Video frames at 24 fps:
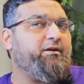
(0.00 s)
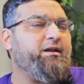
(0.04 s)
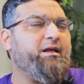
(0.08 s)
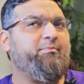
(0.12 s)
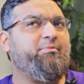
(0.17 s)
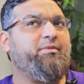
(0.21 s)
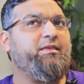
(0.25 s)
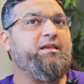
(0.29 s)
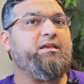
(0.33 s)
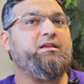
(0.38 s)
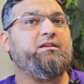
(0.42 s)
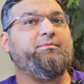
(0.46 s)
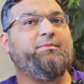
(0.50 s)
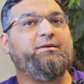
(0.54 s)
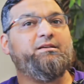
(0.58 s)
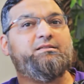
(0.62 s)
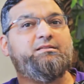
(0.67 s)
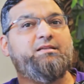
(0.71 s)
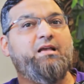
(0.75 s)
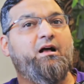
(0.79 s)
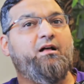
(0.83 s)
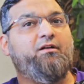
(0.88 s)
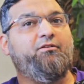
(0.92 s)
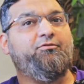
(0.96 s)
And I'm thinking to
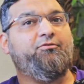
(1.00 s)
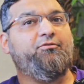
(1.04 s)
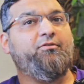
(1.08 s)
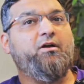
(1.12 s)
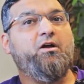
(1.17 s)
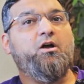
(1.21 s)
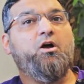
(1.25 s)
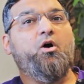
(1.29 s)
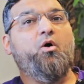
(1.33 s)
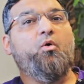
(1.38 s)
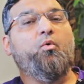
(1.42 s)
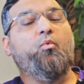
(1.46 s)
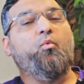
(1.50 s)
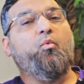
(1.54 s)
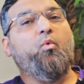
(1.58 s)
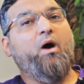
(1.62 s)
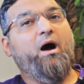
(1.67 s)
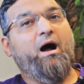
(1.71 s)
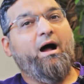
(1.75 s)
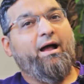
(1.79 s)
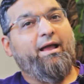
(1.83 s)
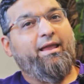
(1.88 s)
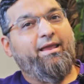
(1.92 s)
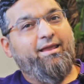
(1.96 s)
myself,
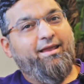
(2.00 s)
why?